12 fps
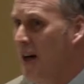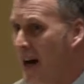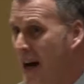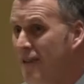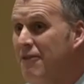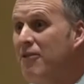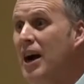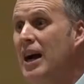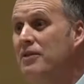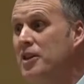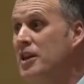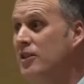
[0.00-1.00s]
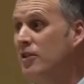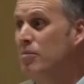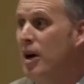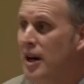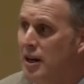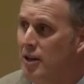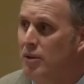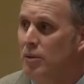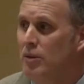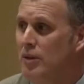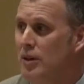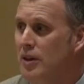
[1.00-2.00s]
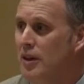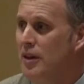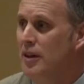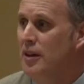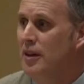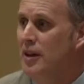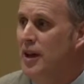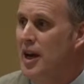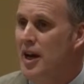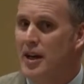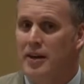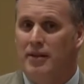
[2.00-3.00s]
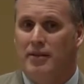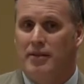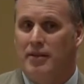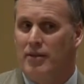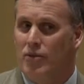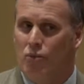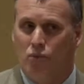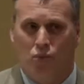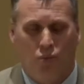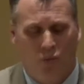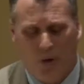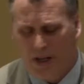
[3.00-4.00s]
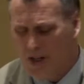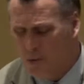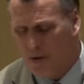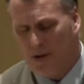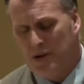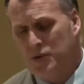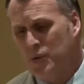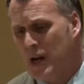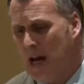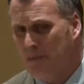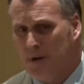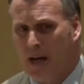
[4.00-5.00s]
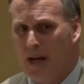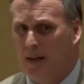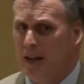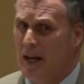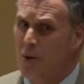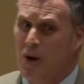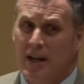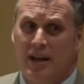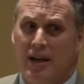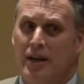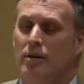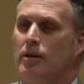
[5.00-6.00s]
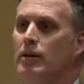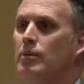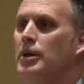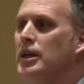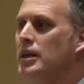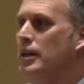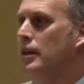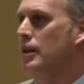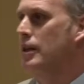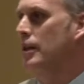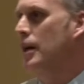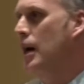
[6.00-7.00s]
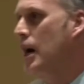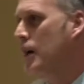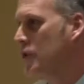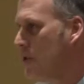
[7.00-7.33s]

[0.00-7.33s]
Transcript: I have 5 kids of my own. And when each one of those would happen, I lay awake at night going, oh my gosh.